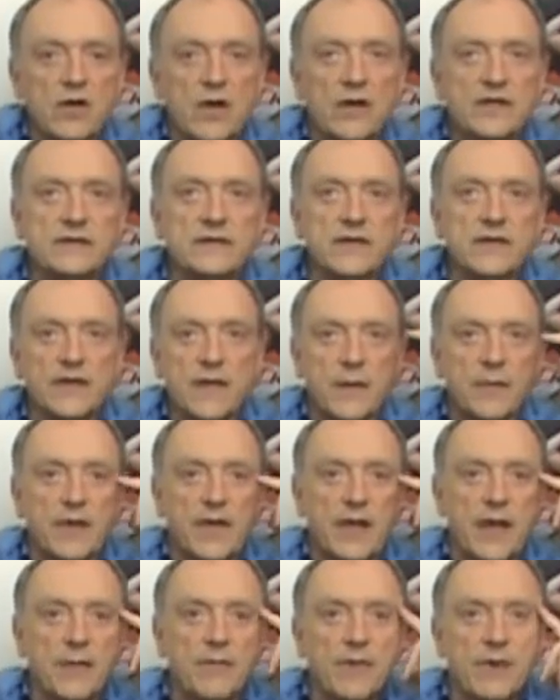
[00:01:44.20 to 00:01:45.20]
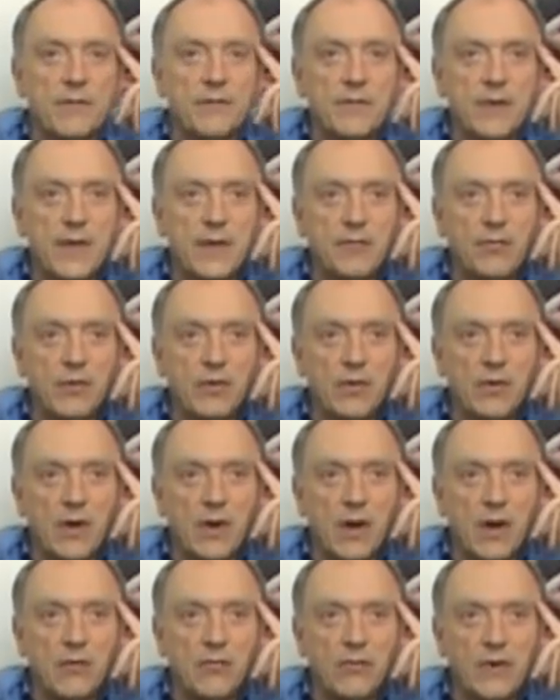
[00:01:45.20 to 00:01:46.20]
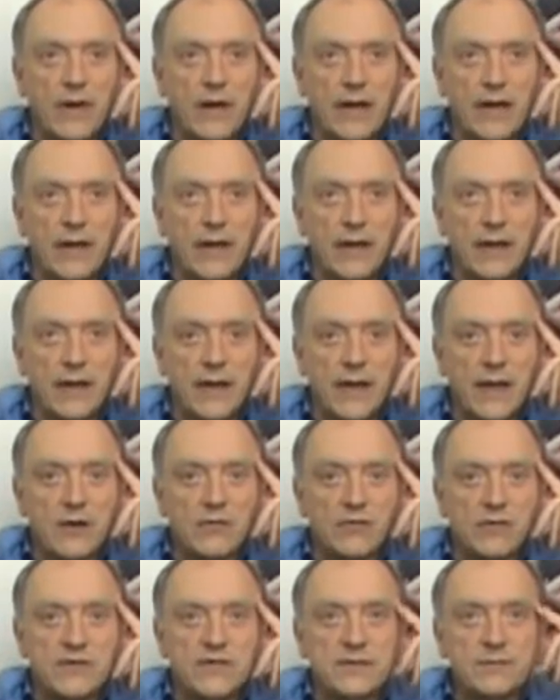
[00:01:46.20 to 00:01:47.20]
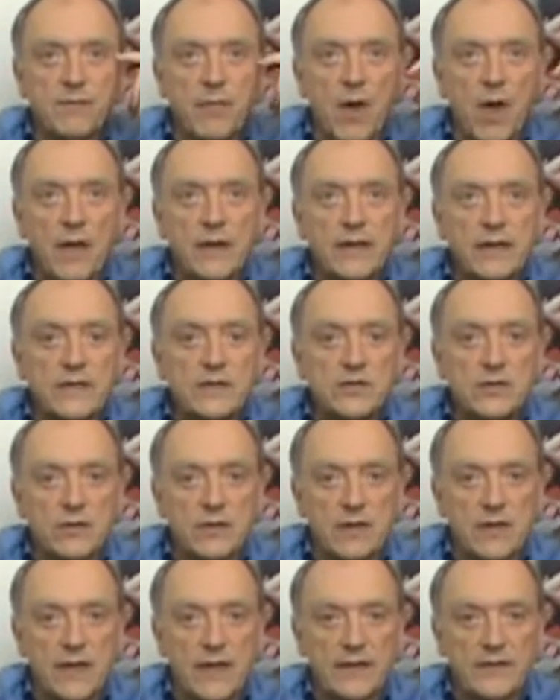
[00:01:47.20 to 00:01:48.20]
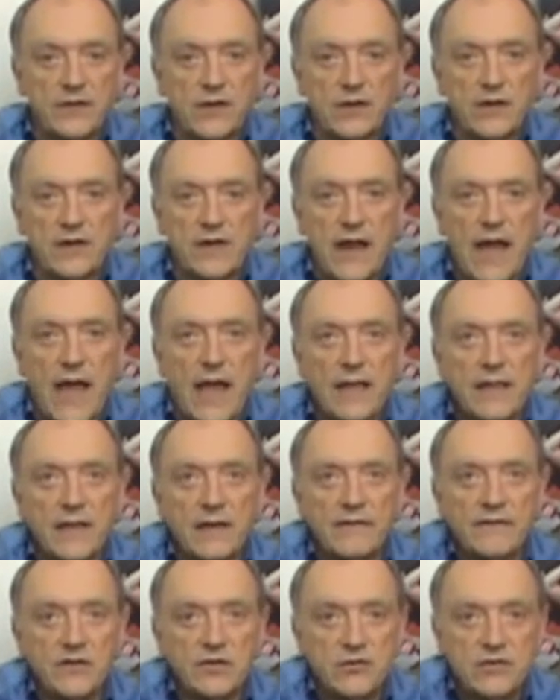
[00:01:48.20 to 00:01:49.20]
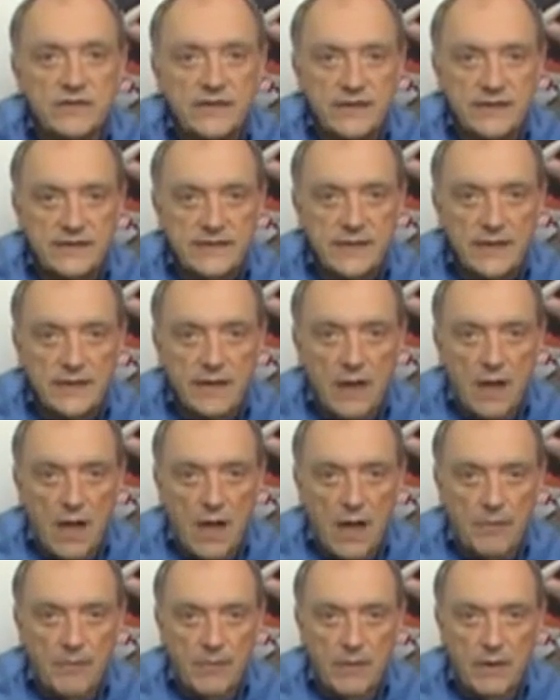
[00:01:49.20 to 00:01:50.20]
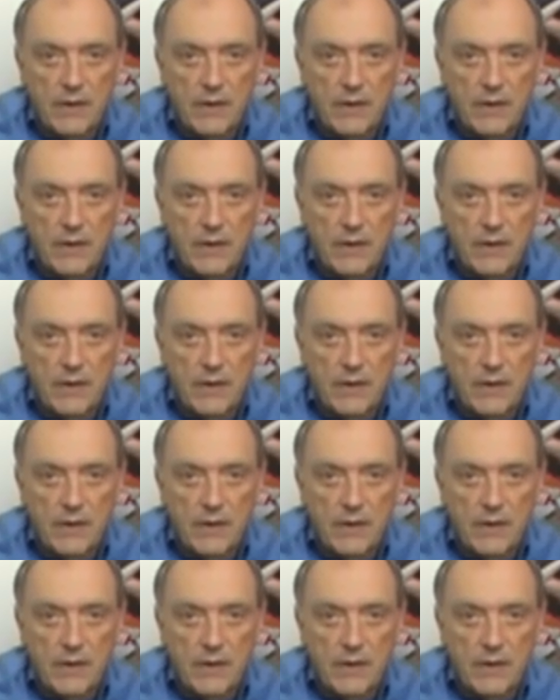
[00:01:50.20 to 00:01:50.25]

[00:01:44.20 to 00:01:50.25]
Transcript: Tosca coming up, and people are reading it and responding to it like they're in an I Love Lucy sitcom.